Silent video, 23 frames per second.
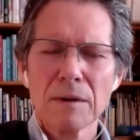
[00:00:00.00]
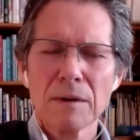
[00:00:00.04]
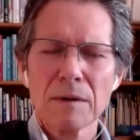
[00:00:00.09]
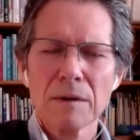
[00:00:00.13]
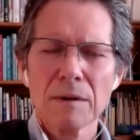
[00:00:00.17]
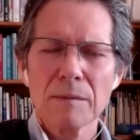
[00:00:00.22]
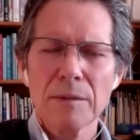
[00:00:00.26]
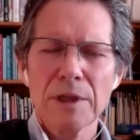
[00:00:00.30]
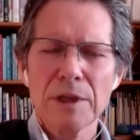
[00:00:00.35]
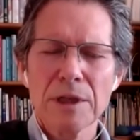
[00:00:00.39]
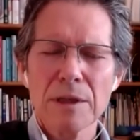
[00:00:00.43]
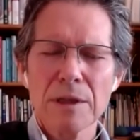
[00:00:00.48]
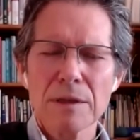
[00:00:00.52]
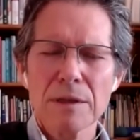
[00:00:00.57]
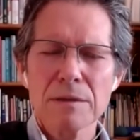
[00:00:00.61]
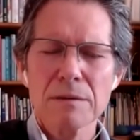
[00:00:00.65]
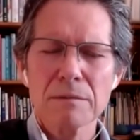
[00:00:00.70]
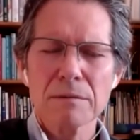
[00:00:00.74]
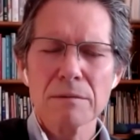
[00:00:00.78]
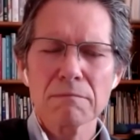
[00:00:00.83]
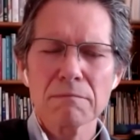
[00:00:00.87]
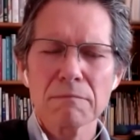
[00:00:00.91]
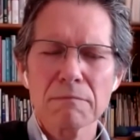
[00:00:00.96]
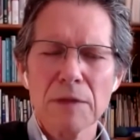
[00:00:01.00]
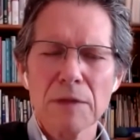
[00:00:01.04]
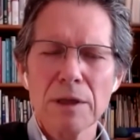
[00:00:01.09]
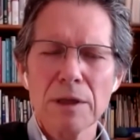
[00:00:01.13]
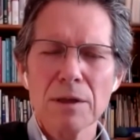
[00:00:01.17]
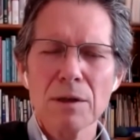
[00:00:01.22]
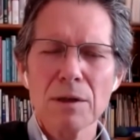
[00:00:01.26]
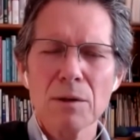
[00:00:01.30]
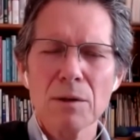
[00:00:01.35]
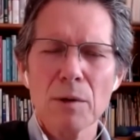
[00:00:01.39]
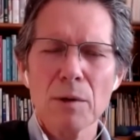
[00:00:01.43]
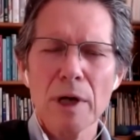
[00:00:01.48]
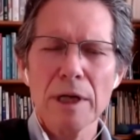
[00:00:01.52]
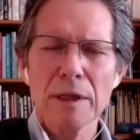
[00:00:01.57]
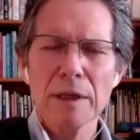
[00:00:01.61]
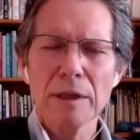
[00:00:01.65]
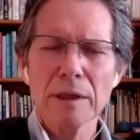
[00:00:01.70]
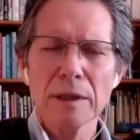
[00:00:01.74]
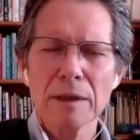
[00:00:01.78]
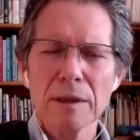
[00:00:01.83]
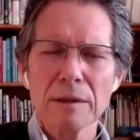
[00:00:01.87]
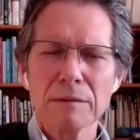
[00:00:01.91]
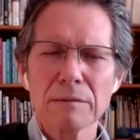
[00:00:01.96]
Because
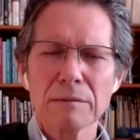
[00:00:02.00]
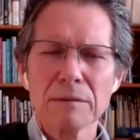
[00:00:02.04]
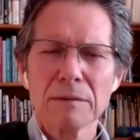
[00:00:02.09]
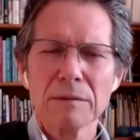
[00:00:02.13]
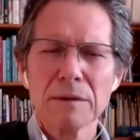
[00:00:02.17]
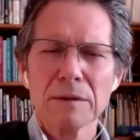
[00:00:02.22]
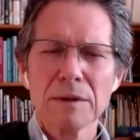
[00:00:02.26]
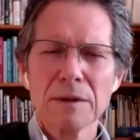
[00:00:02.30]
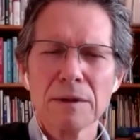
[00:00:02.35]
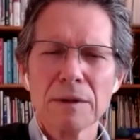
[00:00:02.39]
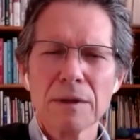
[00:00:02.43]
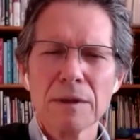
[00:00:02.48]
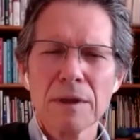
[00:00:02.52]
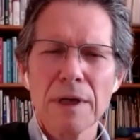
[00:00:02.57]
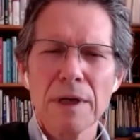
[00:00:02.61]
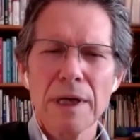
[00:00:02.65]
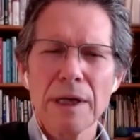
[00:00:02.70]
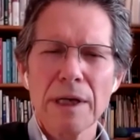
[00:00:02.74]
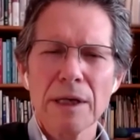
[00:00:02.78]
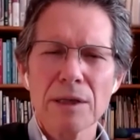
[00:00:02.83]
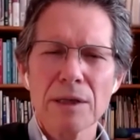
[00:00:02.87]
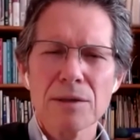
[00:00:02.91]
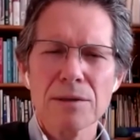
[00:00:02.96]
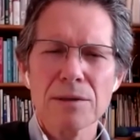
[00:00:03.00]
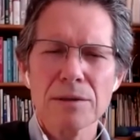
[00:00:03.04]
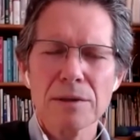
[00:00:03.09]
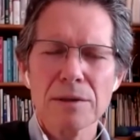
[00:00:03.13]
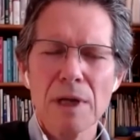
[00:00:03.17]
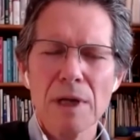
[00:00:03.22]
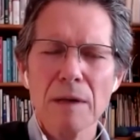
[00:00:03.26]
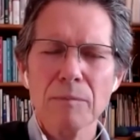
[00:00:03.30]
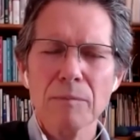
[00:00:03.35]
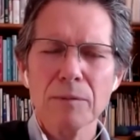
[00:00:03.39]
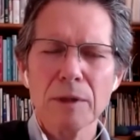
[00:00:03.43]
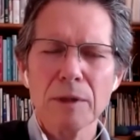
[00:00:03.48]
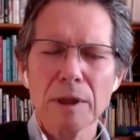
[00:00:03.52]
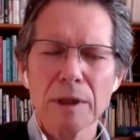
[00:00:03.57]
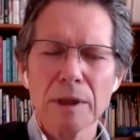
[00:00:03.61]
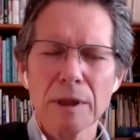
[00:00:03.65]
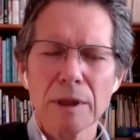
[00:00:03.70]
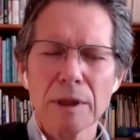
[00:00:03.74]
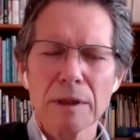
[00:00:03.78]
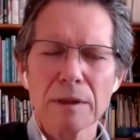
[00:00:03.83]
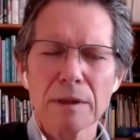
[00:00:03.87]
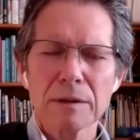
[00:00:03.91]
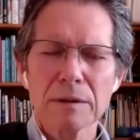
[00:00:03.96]
integrating it and accepting
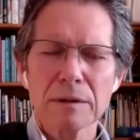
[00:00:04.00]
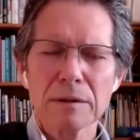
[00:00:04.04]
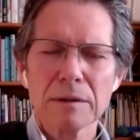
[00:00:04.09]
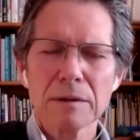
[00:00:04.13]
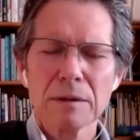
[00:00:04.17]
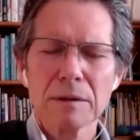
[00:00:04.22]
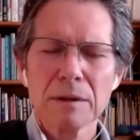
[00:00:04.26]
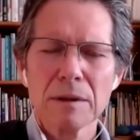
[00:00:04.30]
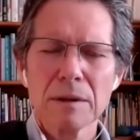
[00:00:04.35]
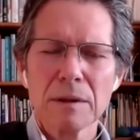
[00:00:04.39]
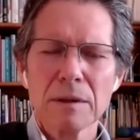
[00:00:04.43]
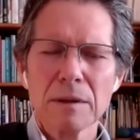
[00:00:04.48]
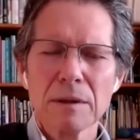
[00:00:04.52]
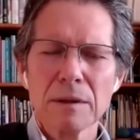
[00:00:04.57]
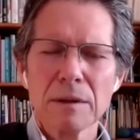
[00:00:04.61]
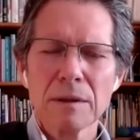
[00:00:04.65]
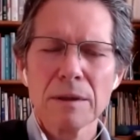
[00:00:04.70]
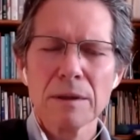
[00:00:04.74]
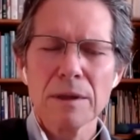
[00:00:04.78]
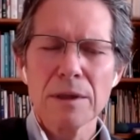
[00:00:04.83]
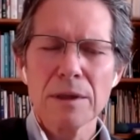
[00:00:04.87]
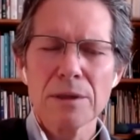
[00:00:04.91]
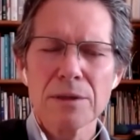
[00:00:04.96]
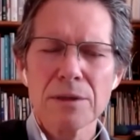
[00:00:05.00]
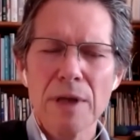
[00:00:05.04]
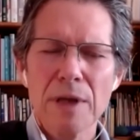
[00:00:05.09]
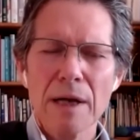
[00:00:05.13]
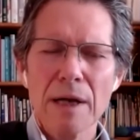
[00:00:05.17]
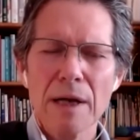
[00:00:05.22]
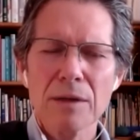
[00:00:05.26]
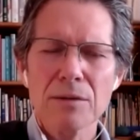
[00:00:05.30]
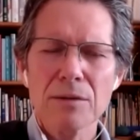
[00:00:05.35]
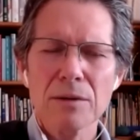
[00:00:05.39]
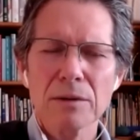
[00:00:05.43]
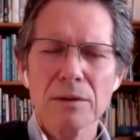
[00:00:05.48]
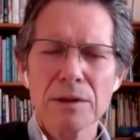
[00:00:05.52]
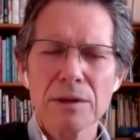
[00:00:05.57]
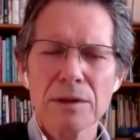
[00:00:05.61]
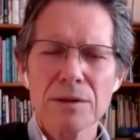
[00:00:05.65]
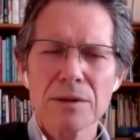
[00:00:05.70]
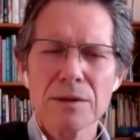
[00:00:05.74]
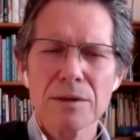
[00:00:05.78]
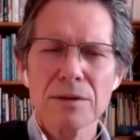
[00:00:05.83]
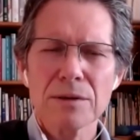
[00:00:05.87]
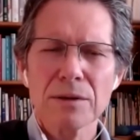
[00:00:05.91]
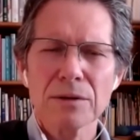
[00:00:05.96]
it is actually
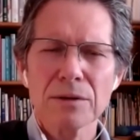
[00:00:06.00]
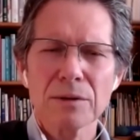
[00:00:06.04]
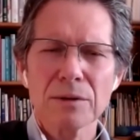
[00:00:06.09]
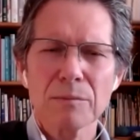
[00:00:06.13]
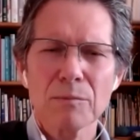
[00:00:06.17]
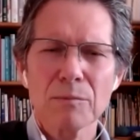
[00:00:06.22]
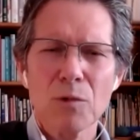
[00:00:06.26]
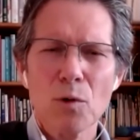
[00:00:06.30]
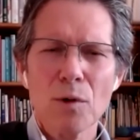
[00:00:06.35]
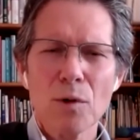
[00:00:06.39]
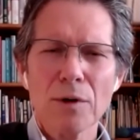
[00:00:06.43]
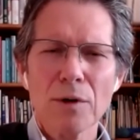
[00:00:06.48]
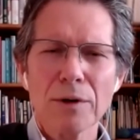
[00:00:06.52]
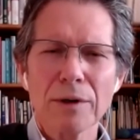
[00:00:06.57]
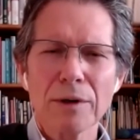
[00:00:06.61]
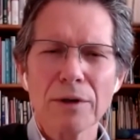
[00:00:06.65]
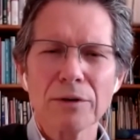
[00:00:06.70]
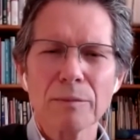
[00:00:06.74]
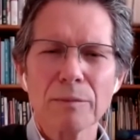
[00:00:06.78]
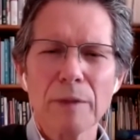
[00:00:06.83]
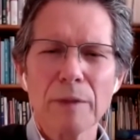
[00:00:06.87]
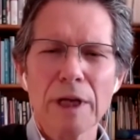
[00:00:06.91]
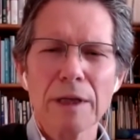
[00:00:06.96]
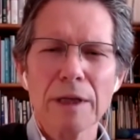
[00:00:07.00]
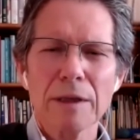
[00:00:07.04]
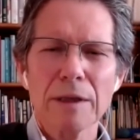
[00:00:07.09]
just as important as making